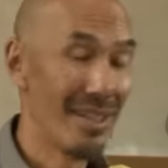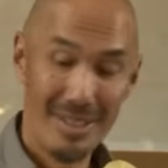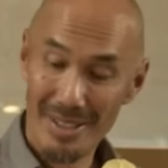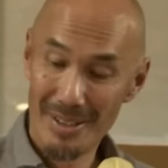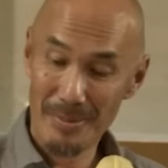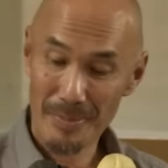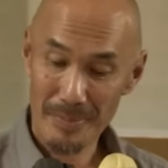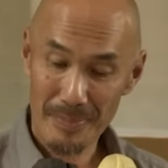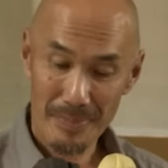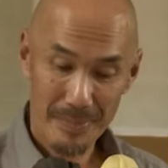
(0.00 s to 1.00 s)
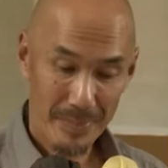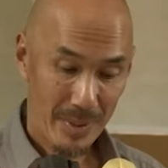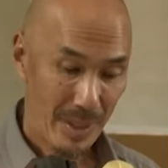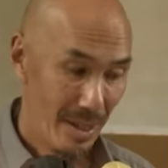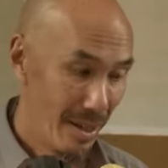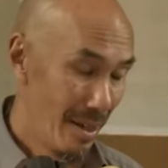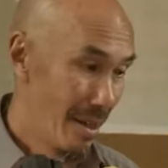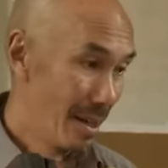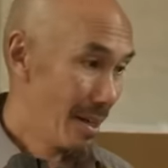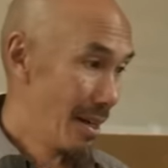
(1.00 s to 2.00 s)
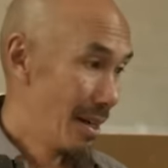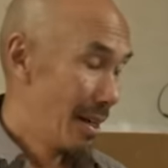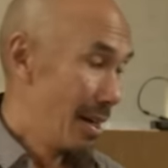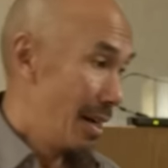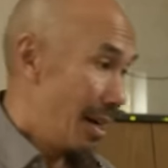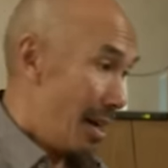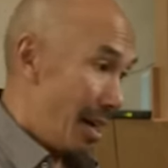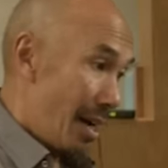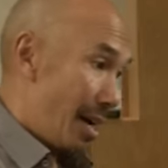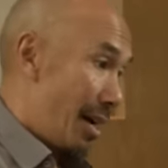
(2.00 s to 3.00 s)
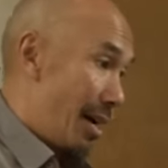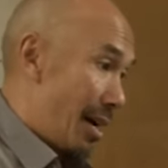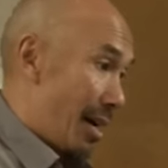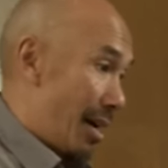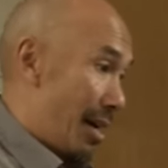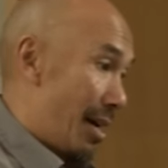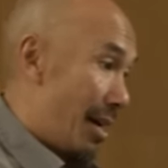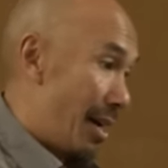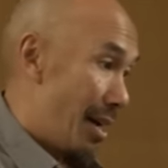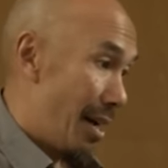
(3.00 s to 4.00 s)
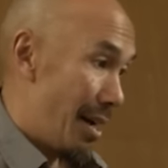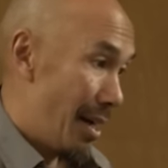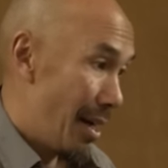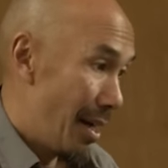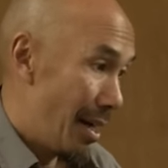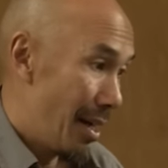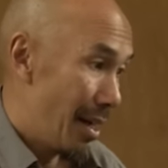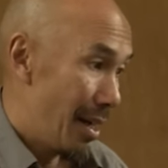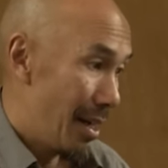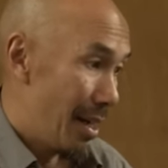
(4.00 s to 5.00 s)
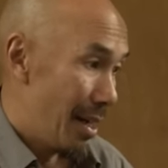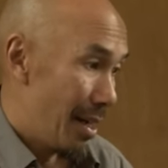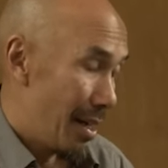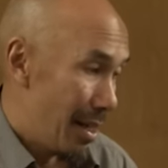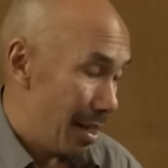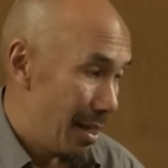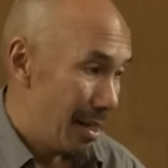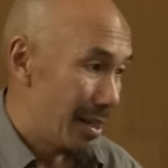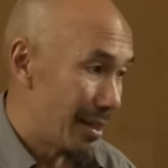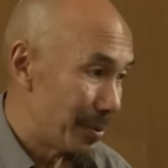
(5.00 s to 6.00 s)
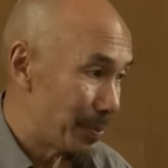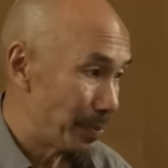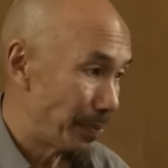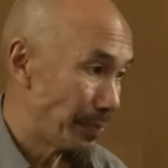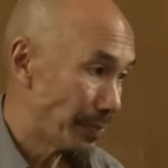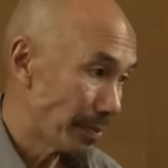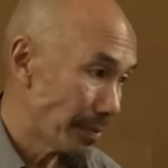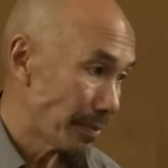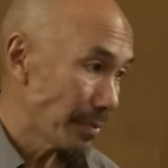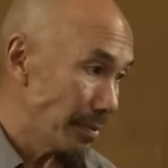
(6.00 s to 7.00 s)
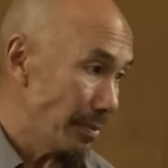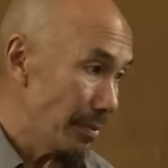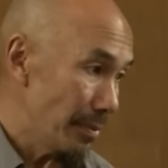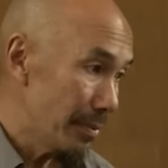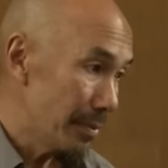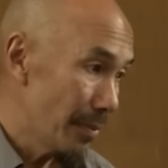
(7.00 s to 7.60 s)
[no speech]